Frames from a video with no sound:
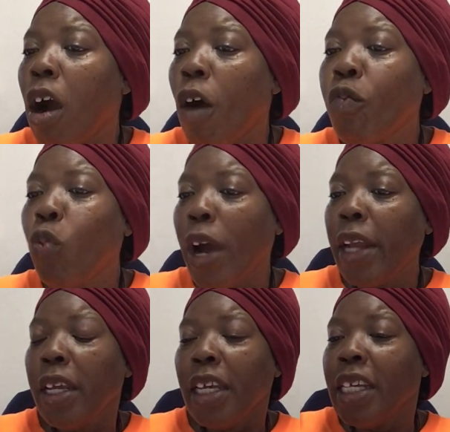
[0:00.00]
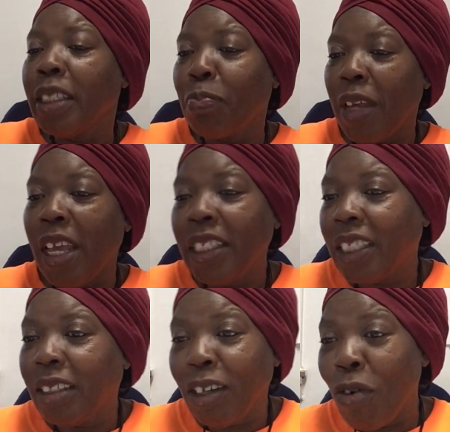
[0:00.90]
of what is
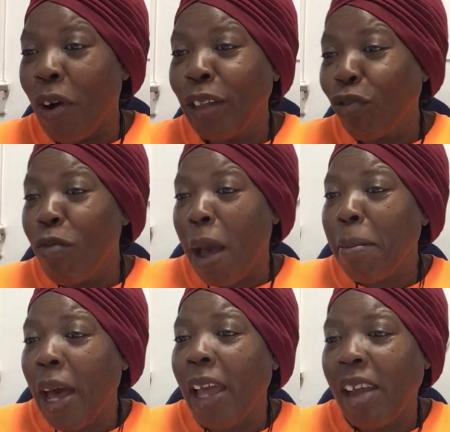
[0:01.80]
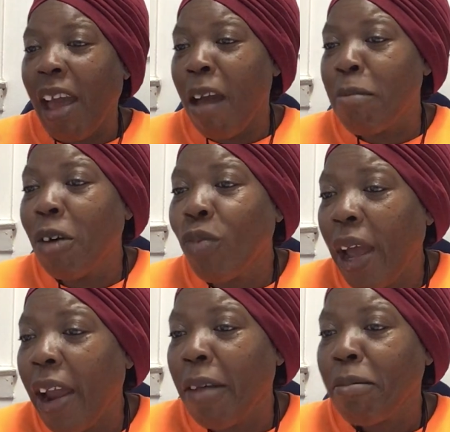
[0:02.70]
going through my mind. I am
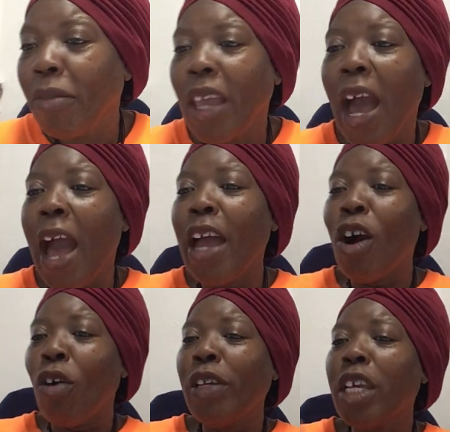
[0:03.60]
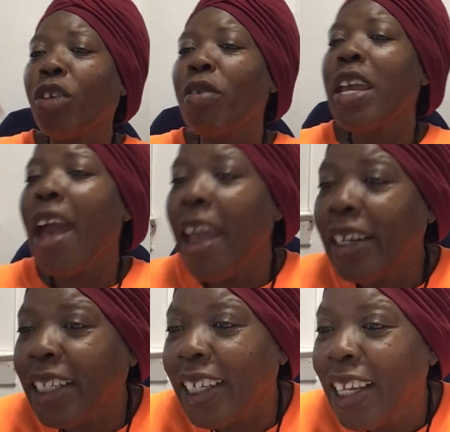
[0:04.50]
aware. I
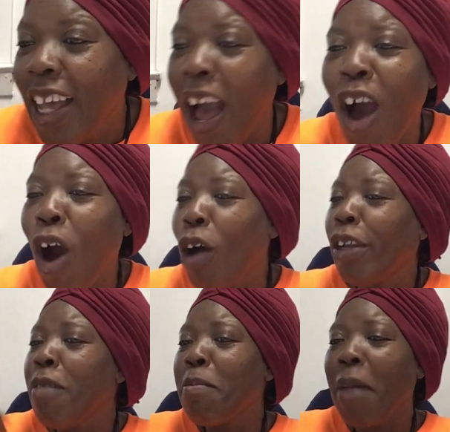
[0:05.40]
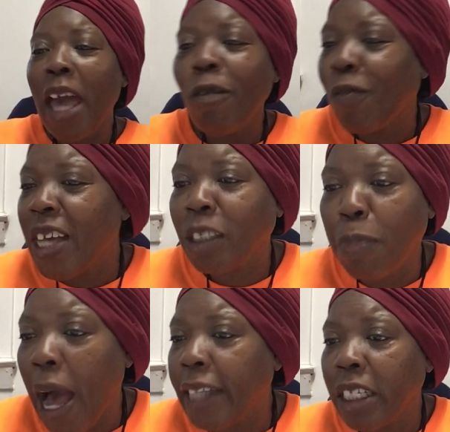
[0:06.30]
only manifest
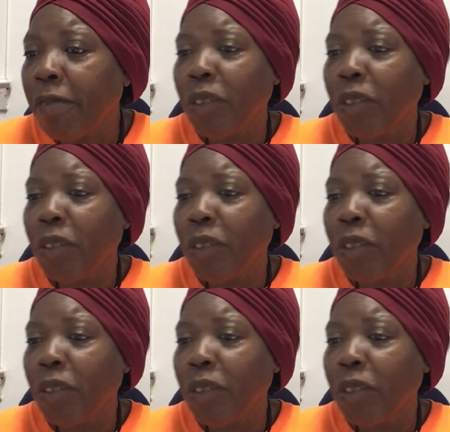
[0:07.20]
positive